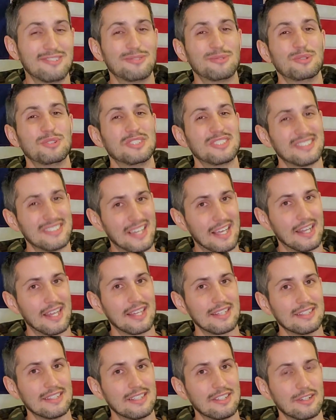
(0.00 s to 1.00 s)
which is not
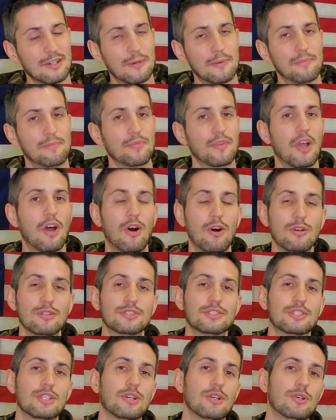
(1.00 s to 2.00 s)
ideal.
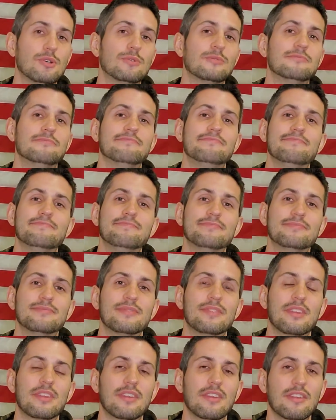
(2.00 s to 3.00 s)
Also,
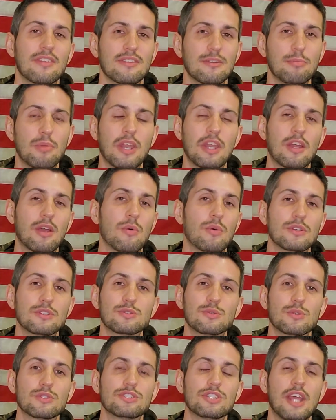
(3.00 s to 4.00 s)
depending on what
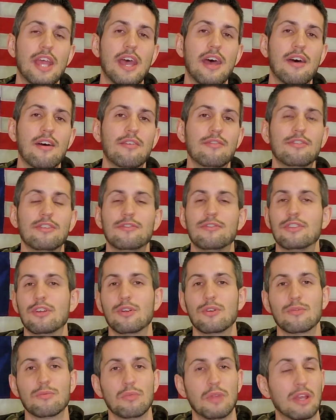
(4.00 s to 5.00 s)
shorts you have, if
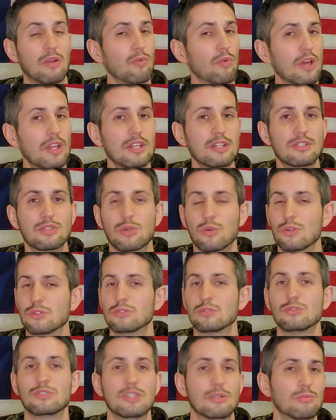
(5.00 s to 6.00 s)
they're like running
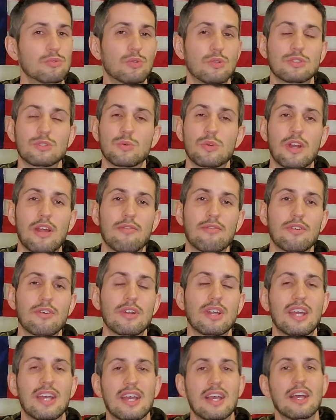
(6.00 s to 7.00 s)
shorts or gym shorts or
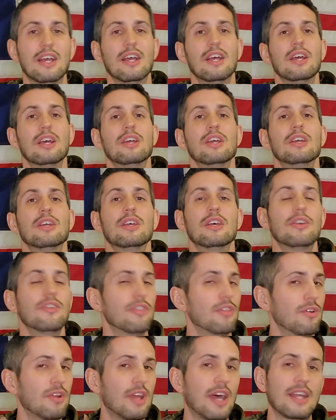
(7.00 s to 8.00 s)
whatever,
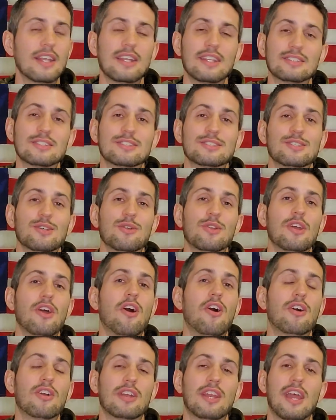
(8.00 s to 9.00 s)
they're not necessarily
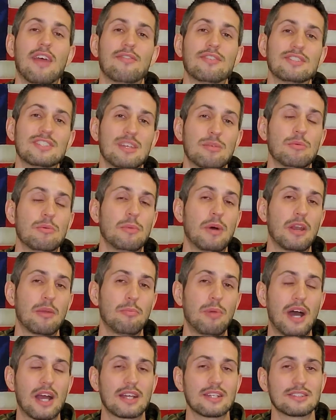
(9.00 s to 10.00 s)
all going to have the same amount of
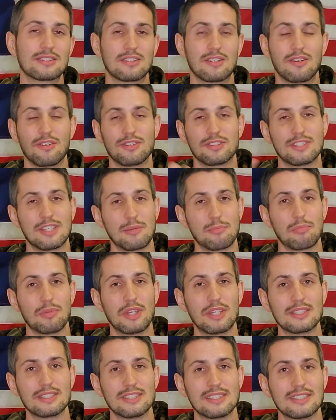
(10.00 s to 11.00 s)
pockets in all the same
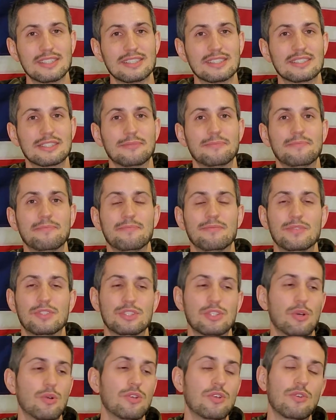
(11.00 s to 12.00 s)
places.
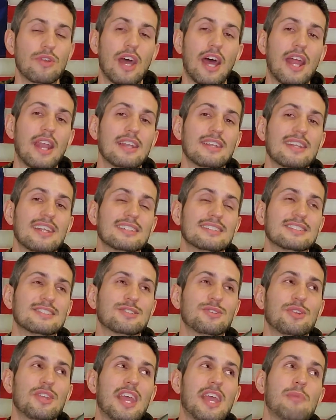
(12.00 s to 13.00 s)
So you're not
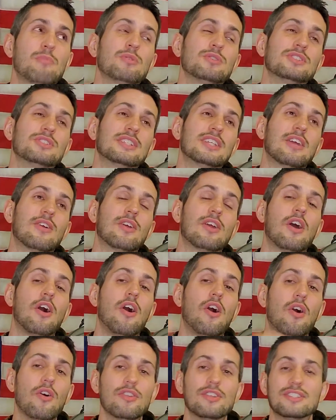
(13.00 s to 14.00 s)
necessarily able to carry
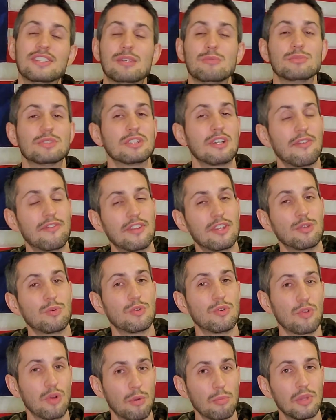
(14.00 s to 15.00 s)
all the same stuff that you
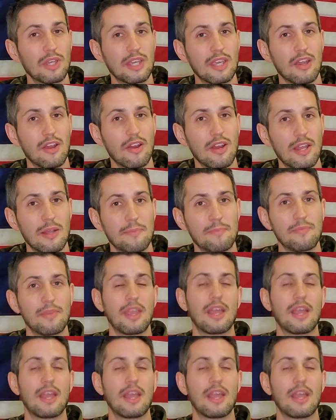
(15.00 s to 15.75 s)
would normally carry.